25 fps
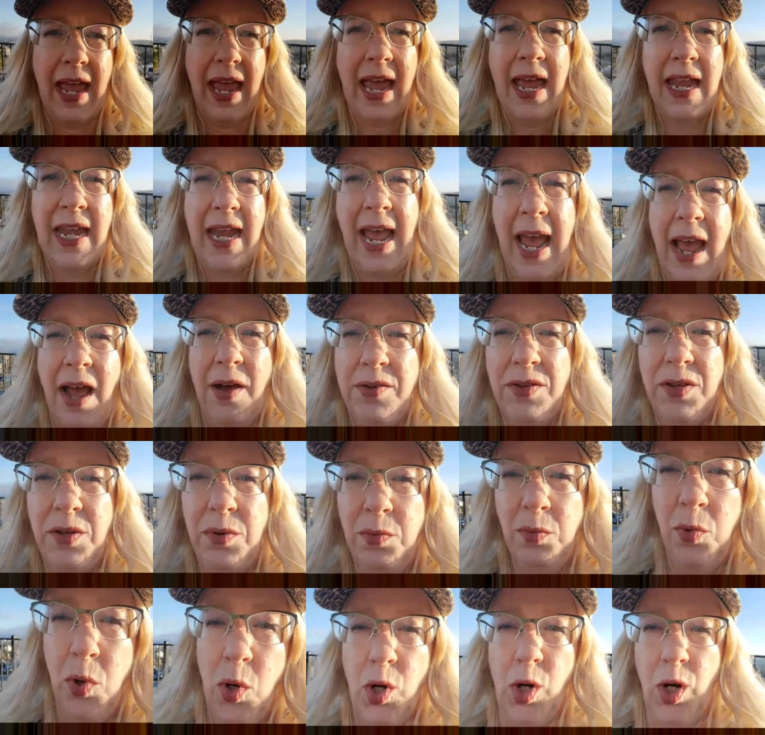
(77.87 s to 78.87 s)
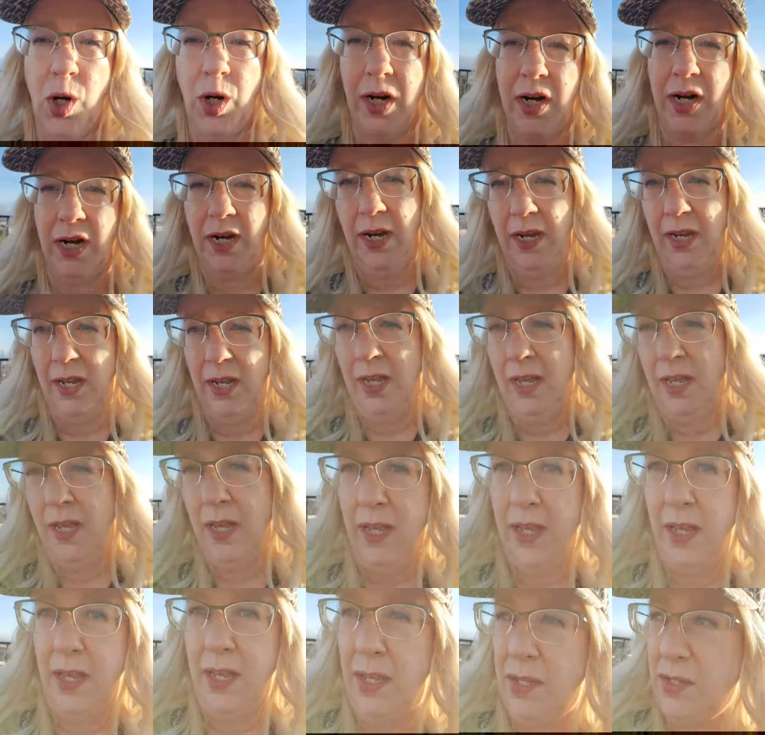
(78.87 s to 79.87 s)
and how you work
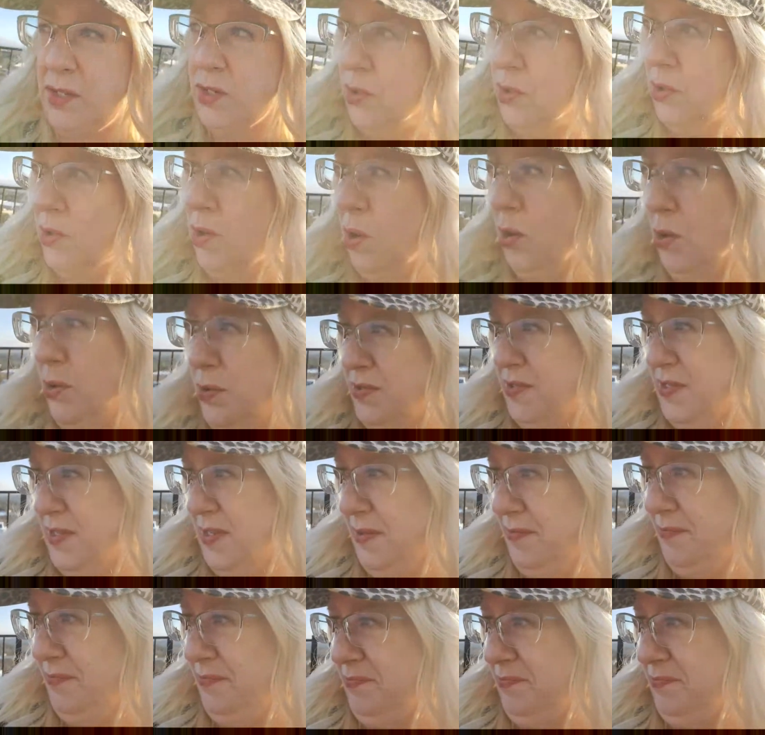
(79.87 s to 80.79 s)
your goals.